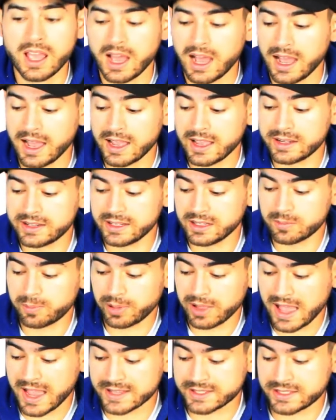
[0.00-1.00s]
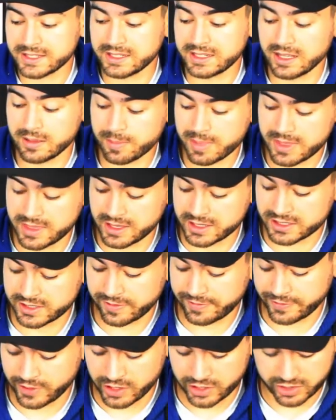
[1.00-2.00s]
I did Plasti Dip this
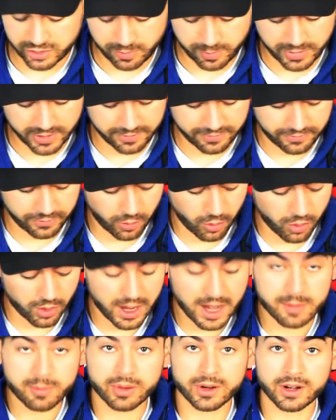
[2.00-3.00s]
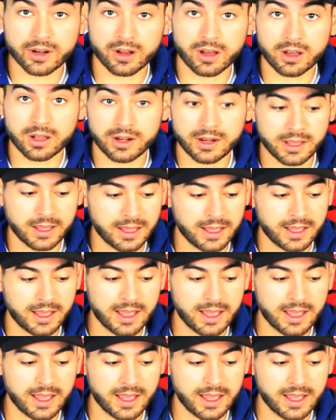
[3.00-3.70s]
first before I put it on,